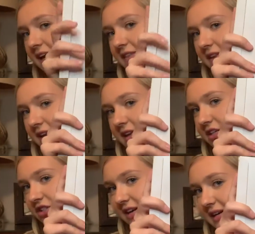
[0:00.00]
And then
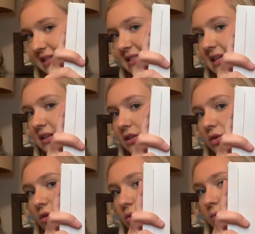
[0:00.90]
it just has a
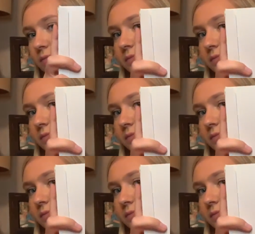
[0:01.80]
little